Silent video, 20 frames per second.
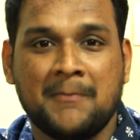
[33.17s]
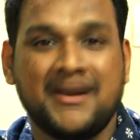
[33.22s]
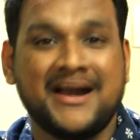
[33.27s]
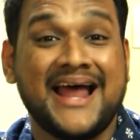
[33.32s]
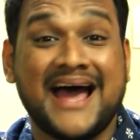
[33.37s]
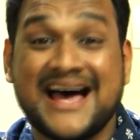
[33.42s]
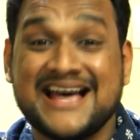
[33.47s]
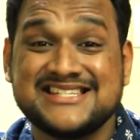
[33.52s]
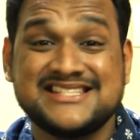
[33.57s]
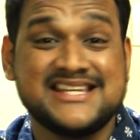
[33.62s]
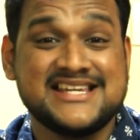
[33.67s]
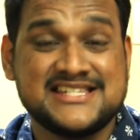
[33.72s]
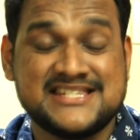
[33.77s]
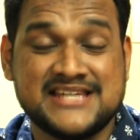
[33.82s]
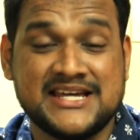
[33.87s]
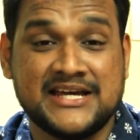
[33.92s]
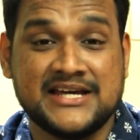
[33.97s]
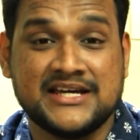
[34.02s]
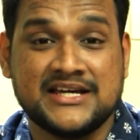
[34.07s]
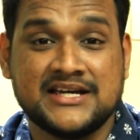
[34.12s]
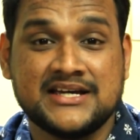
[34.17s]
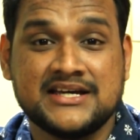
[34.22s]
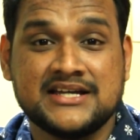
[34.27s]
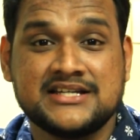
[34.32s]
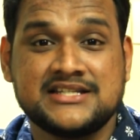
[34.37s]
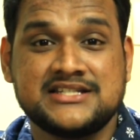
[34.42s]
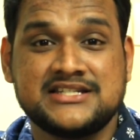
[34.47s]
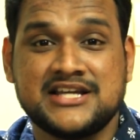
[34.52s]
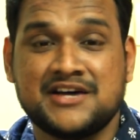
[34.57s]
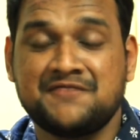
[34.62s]
But as they say,
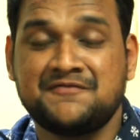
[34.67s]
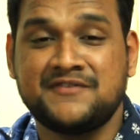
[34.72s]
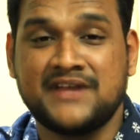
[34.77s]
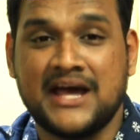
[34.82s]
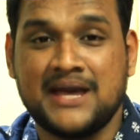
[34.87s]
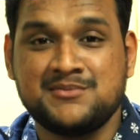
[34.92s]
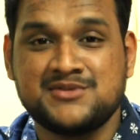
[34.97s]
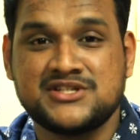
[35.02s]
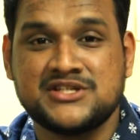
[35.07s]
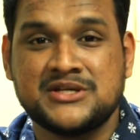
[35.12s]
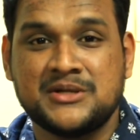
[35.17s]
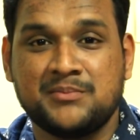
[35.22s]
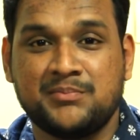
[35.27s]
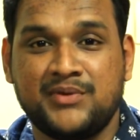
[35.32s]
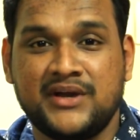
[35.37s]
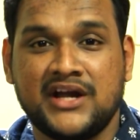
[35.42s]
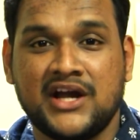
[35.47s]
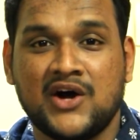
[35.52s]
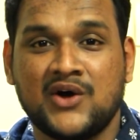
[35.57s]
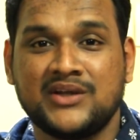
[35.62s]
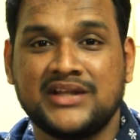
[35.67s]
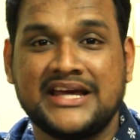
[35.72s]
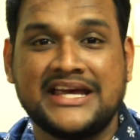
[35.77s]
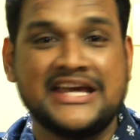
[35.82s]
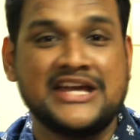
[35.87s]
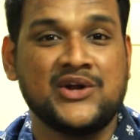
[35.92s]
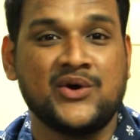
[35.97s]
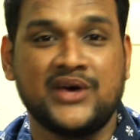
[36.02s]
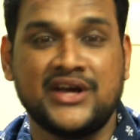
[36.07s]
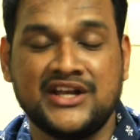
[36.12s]
tough times bring out the
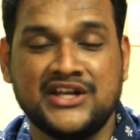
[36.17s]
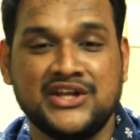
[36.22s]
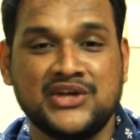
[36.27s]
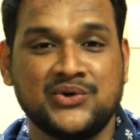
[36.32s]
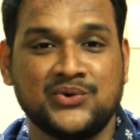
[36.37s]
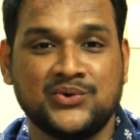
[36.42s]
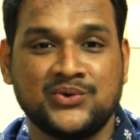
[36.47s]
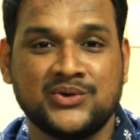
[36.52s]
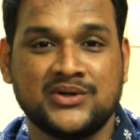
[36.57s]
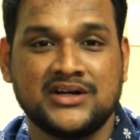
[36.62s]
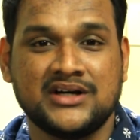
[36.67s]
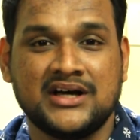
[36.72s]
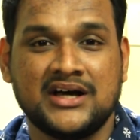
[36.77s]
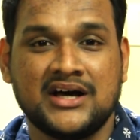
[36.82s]
hero in you.